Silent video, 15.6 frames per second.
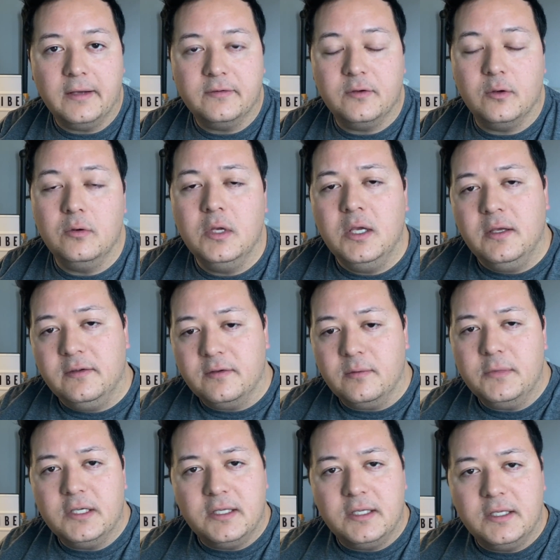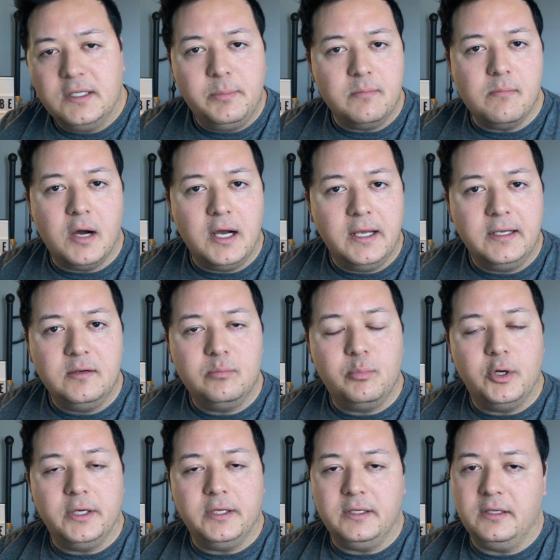So something to keep in mind,
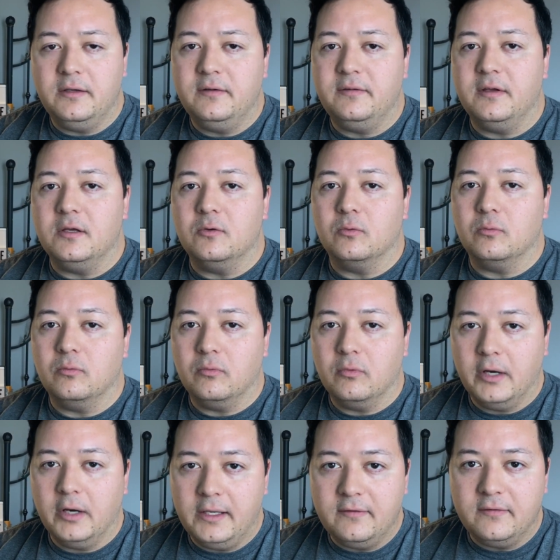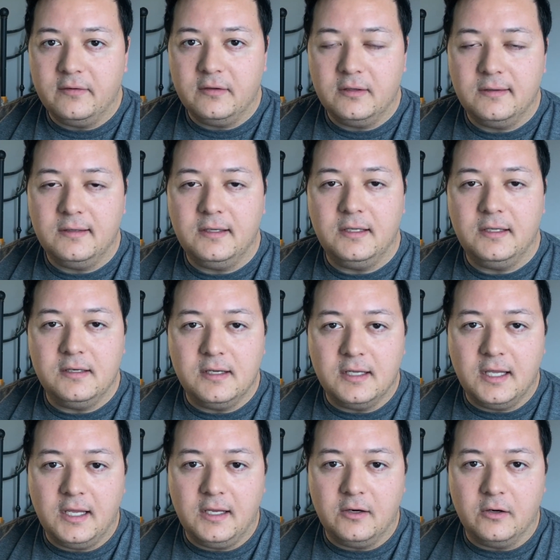but it is a great
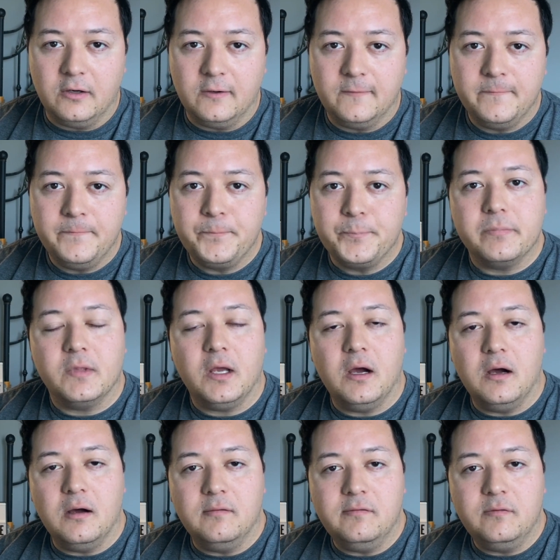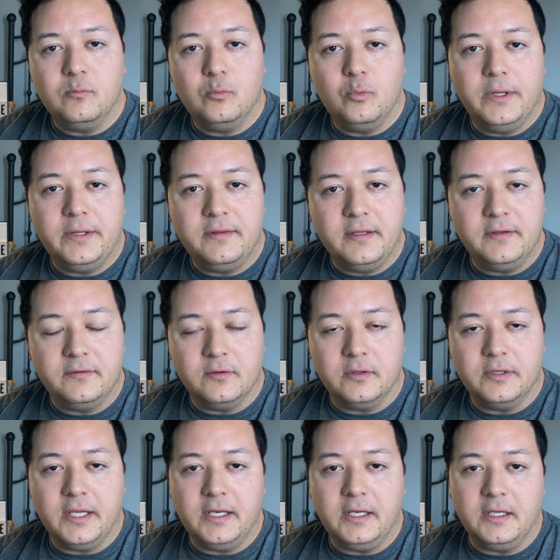indicator of when things are
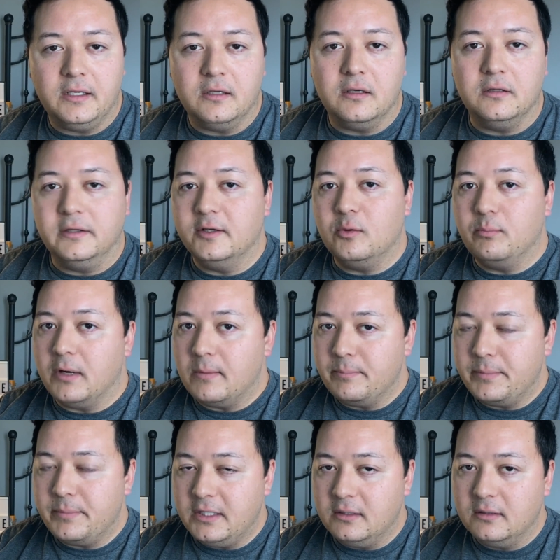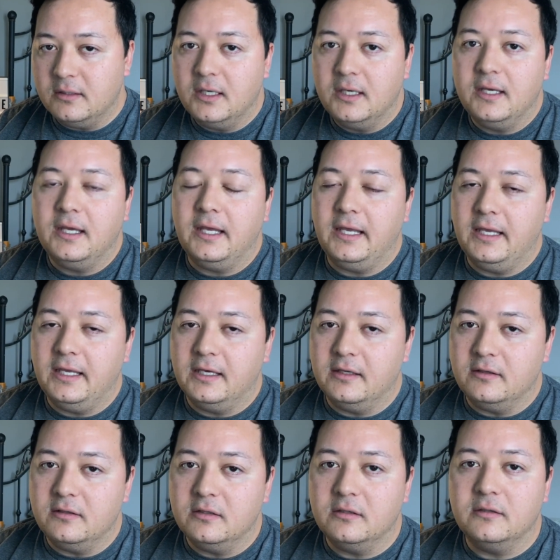getting a little bumpy,
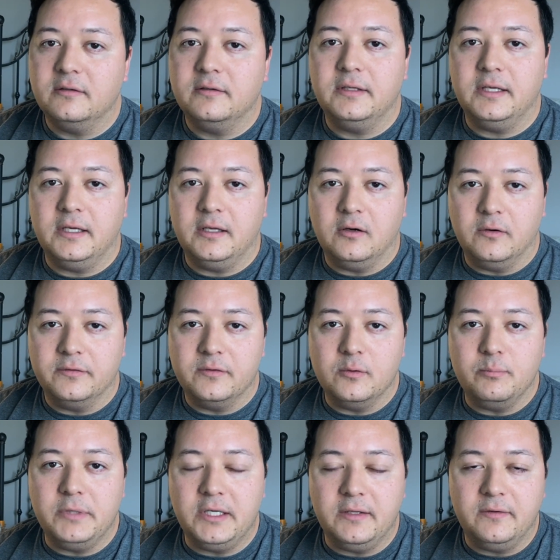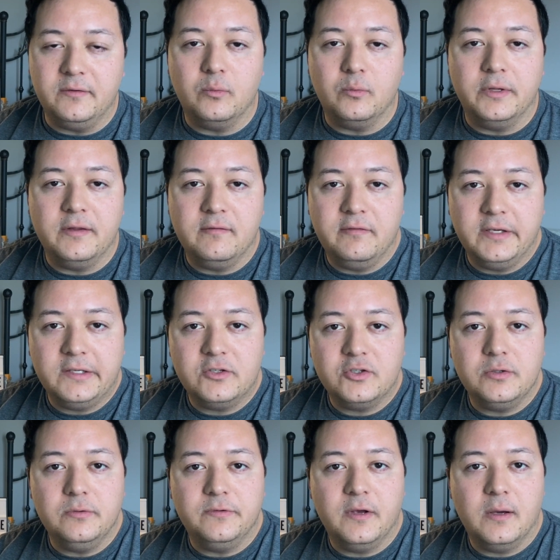and it also means when the VIX
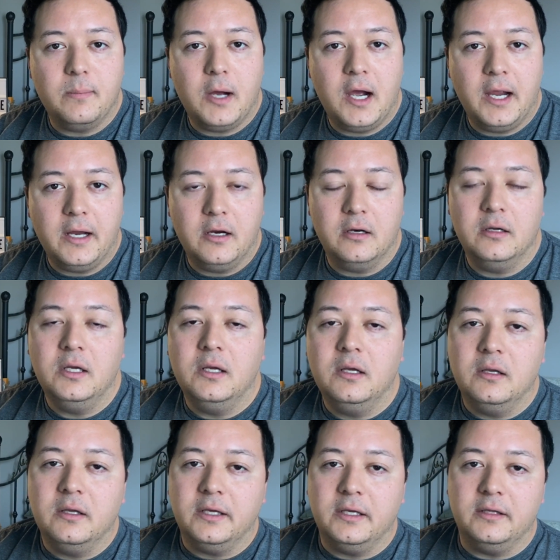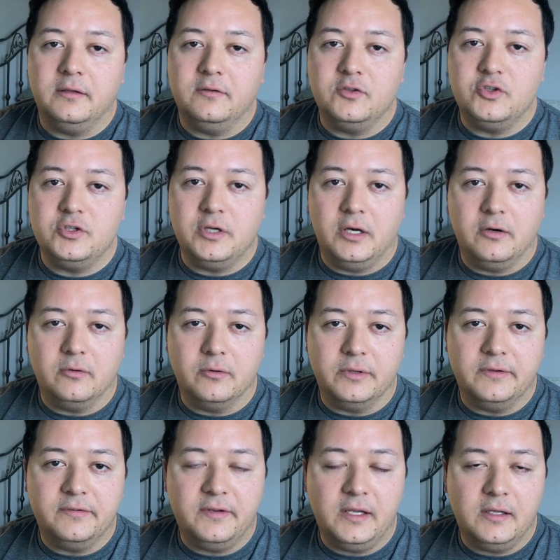shoots up higher, it generally
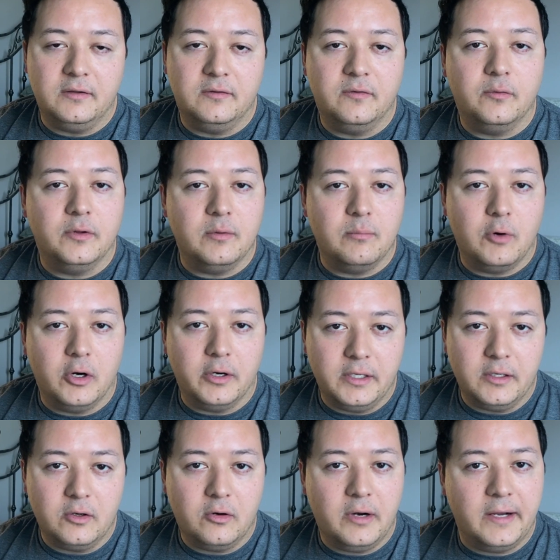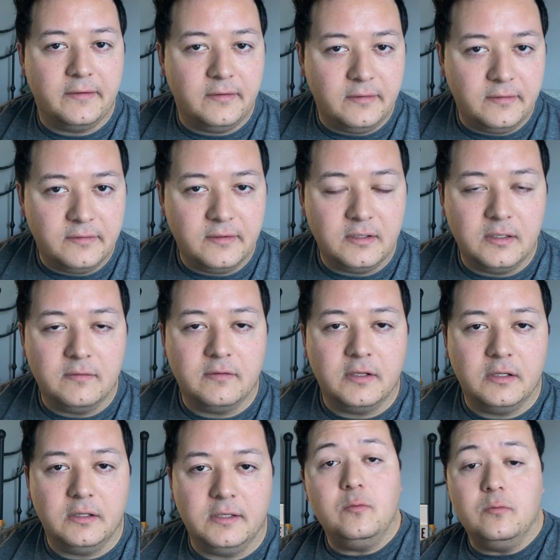stands for the market correcting
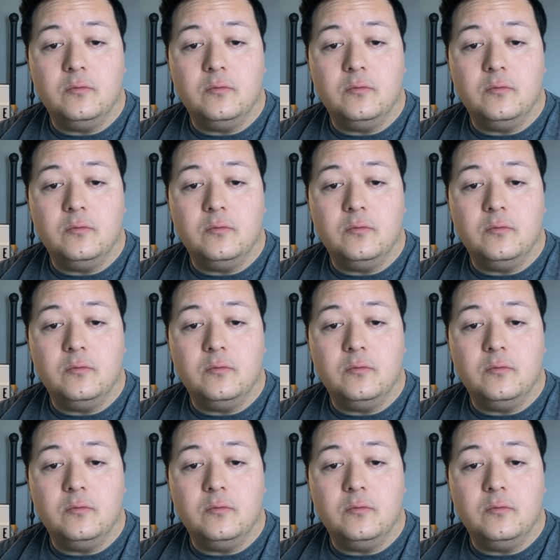significantly.